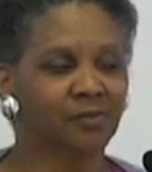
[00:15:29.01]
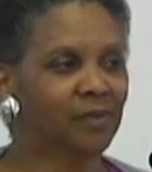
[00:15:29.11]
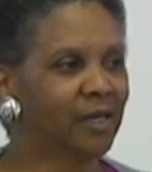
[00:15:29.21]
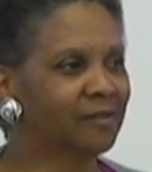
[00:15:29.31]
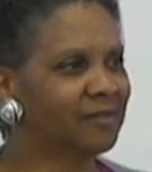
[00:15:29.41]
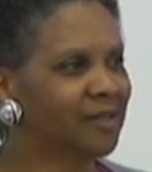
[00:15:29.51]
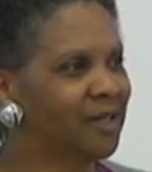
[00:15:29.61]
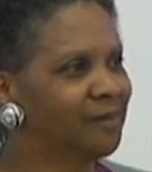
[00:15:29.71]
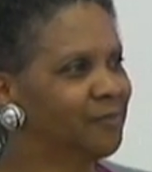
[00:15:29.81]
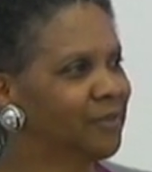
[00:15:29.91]

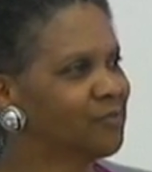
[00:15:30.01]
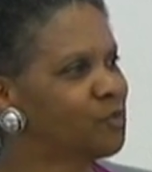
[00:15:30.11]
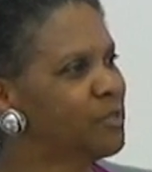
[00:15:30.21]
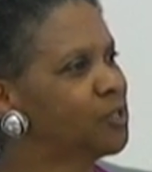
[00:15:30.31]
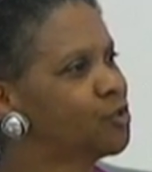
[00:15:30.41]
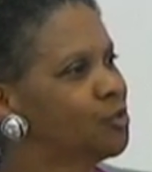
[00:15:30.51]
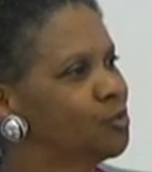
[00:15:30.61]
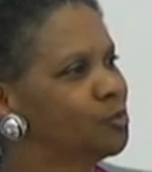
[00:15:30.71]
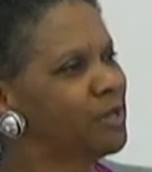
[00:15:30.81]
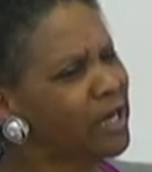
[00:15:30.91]
that speaks
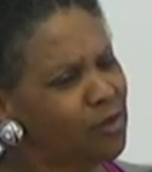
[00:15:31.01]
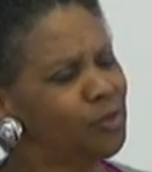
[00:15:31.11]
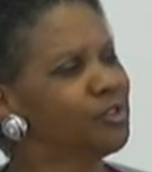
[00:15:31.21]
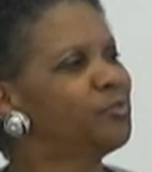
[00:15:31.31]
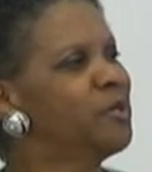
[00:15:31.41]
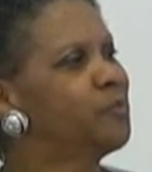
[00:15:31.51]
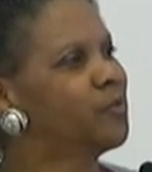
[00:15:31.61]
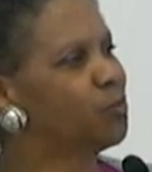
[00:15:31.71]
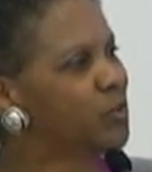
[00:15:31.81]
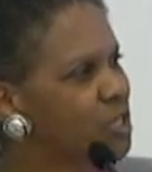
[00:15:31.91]
to not only the people
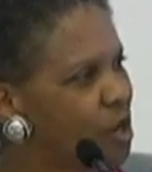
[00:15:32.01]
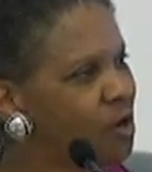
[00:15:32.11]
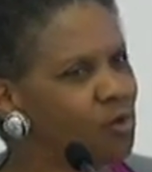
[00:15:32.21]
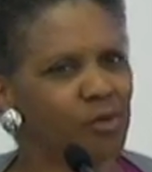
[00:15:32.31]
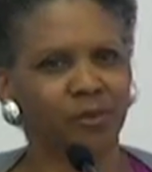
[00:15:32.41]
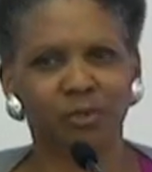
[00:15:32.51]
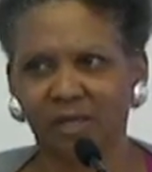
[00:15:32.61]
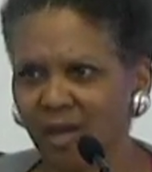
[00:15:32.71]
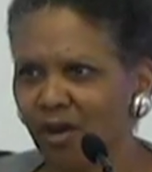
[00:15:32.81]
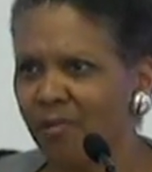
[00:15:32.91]
that we know and that we
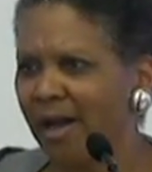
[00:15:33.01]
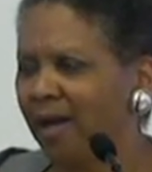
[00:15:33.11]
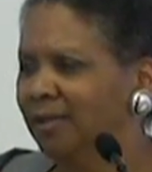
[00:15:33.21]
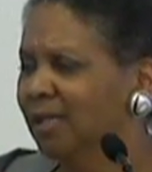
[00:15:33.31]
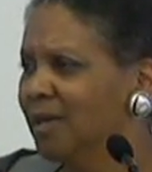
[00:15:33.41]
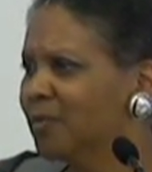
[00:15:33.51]
care about,